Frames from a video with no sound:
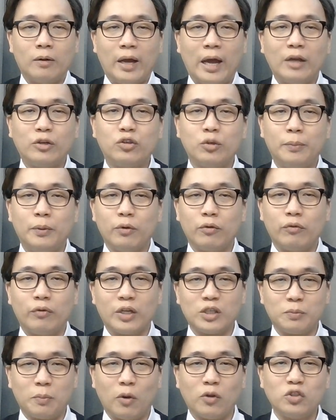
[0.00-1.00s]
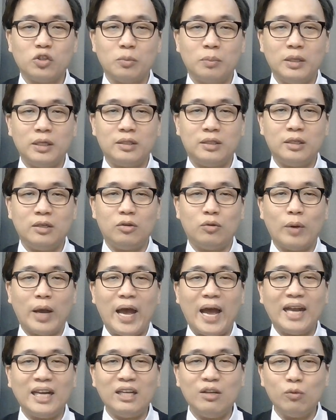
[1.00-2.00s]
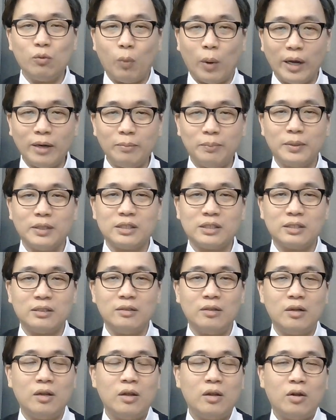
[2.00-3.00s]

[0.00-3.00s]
attribute responsibility to any one person